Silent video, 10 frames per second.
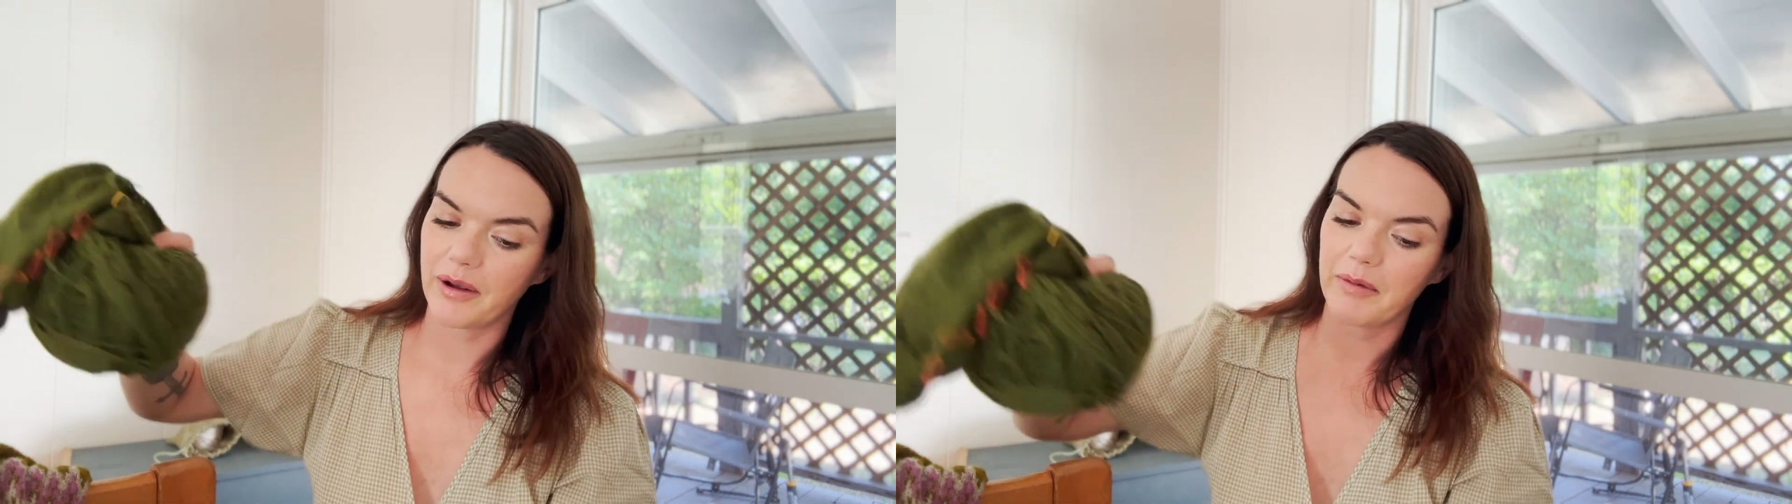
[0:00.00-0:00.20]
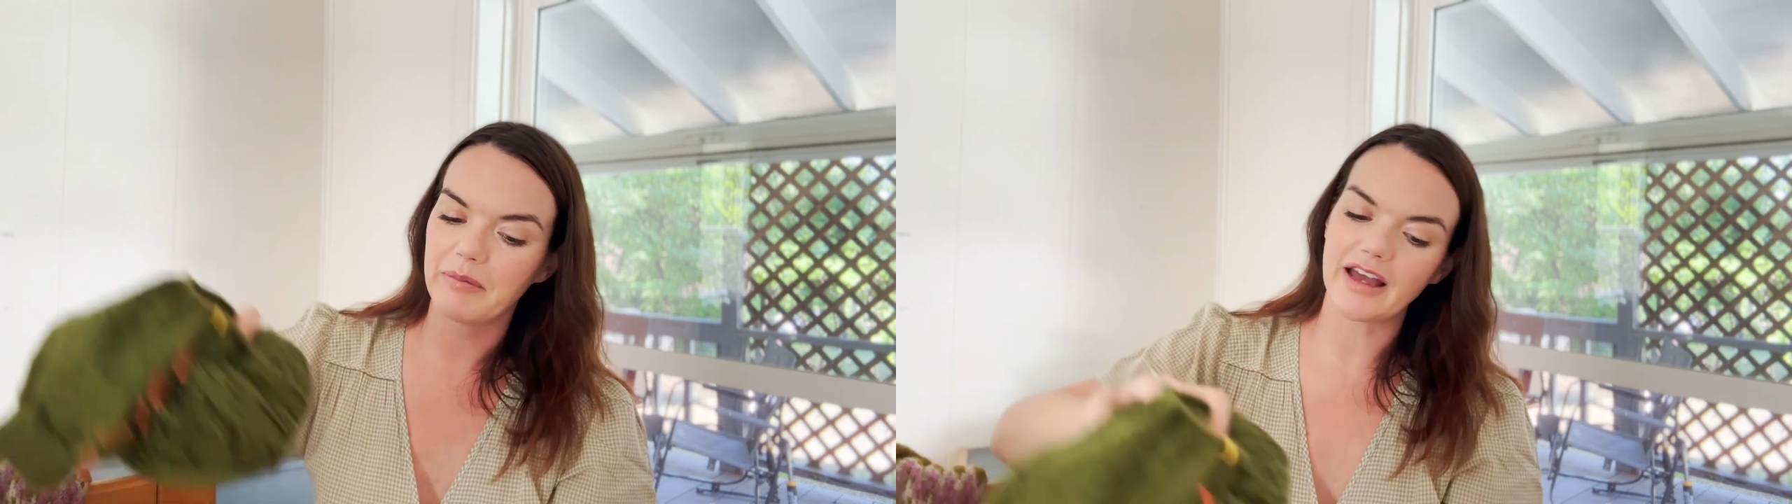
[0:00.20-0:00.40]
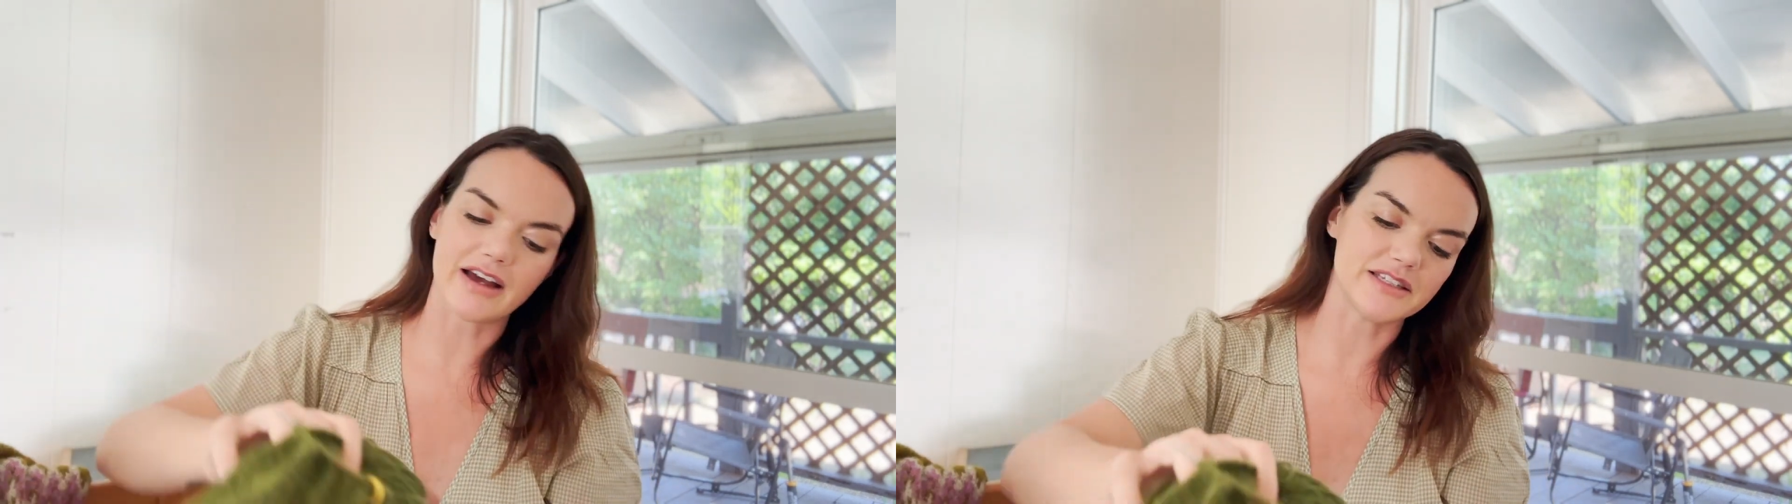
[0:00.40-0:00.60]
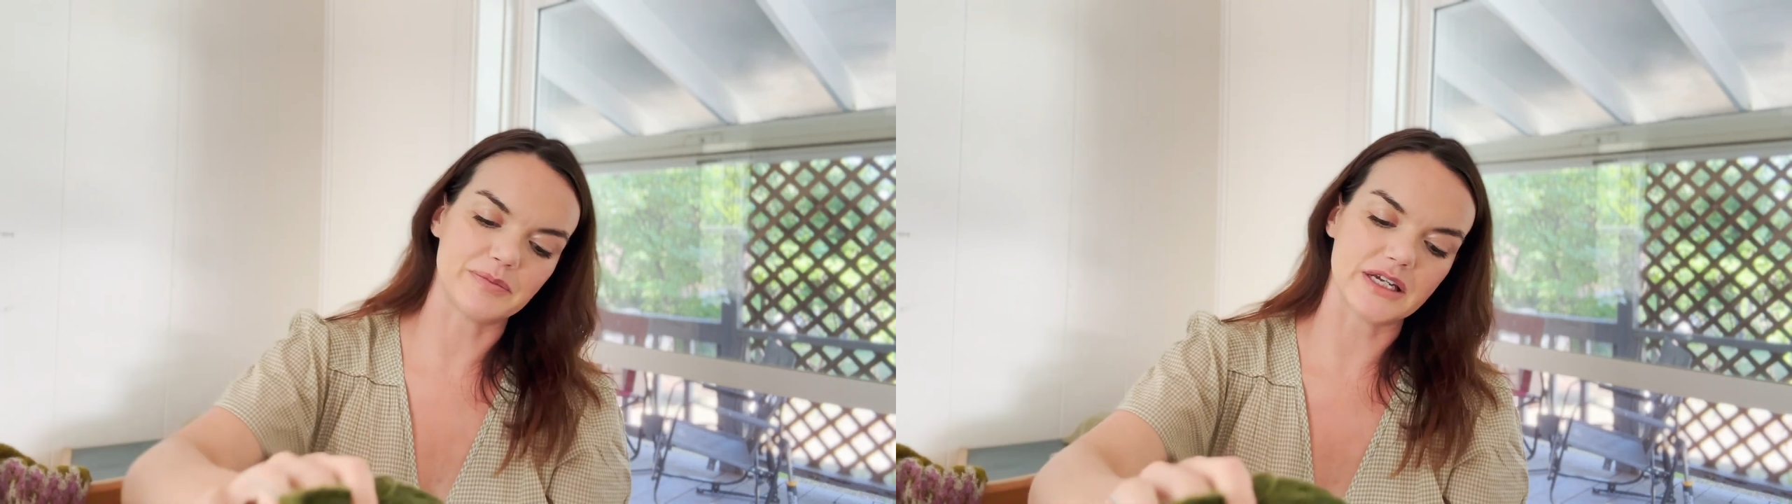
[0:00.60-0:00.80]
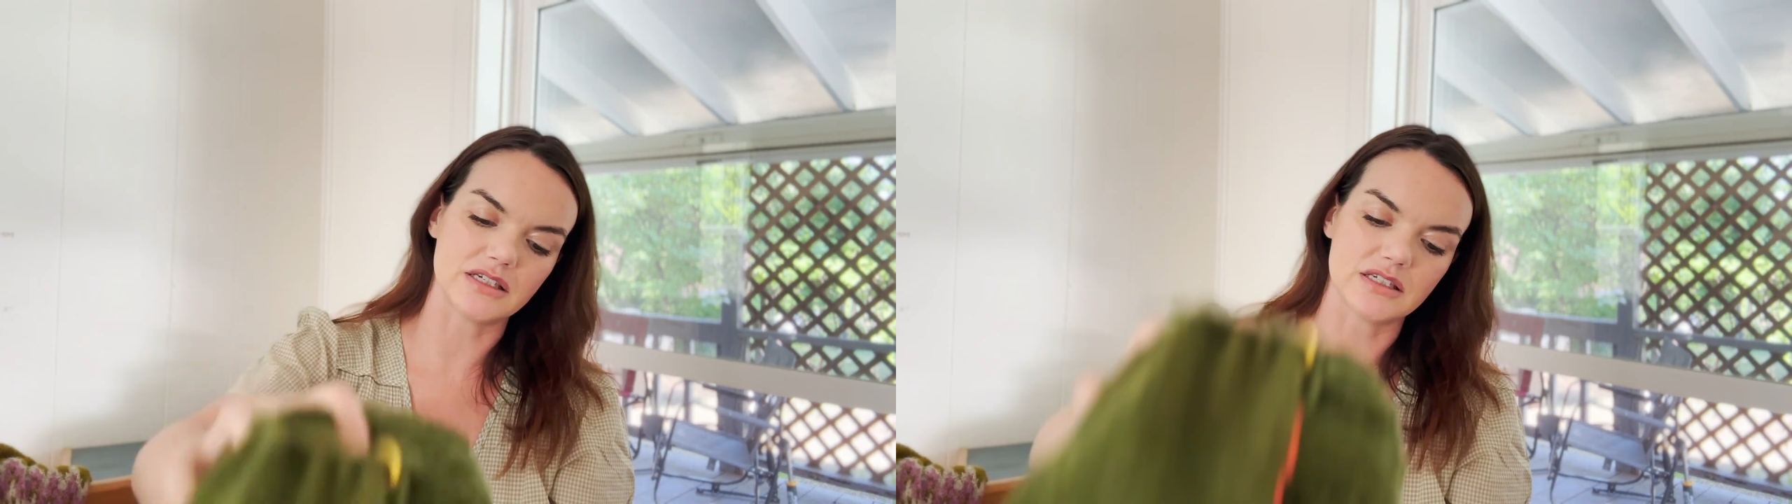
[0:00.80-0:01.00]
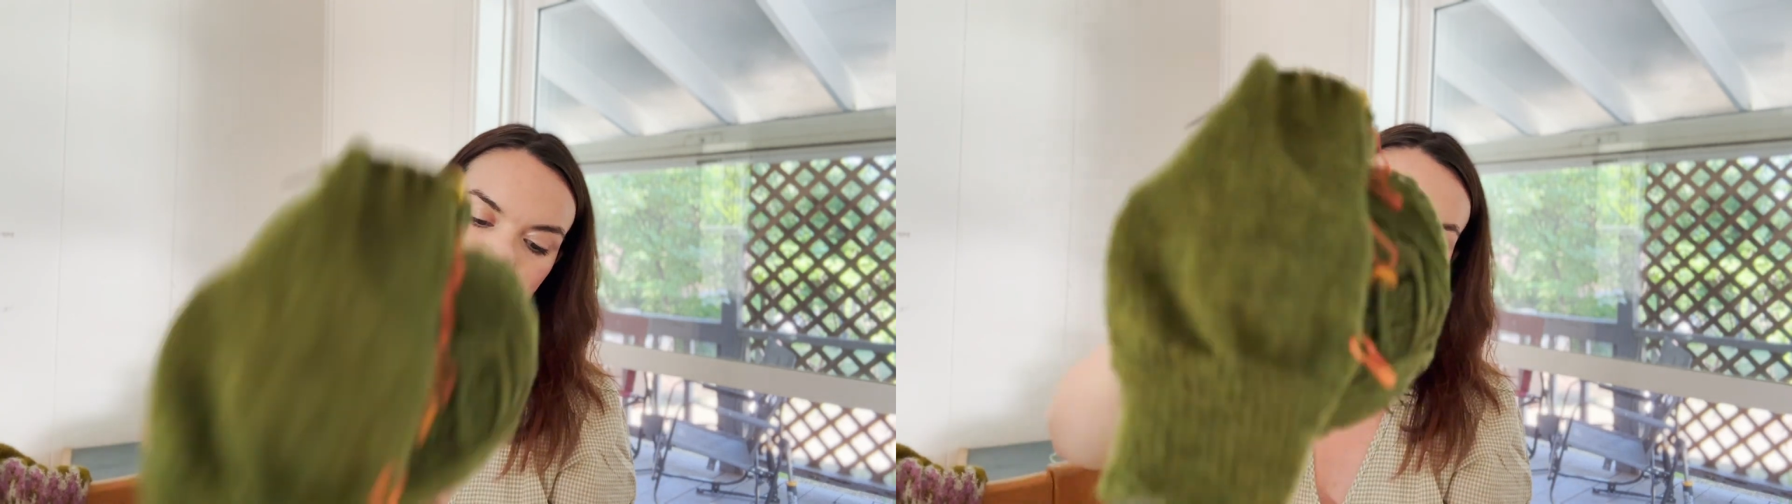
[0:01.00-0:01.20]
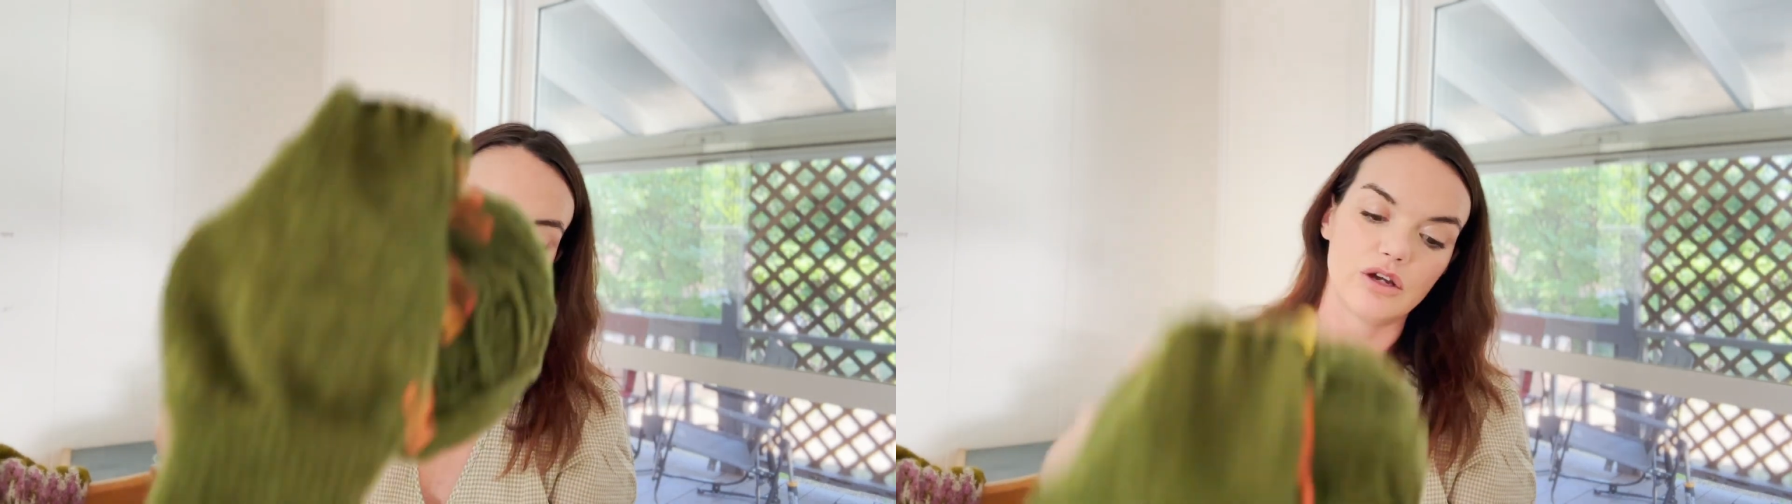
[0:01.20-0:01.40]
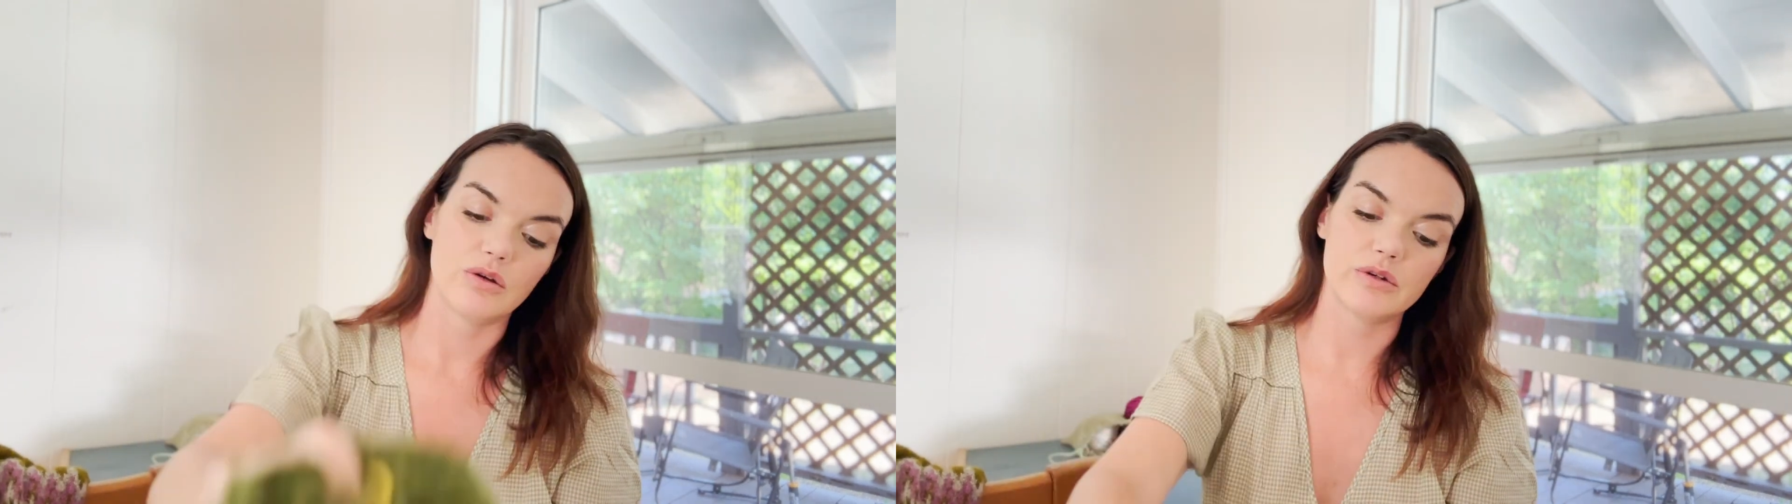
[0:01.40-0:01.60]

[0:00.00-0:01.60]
my husband, who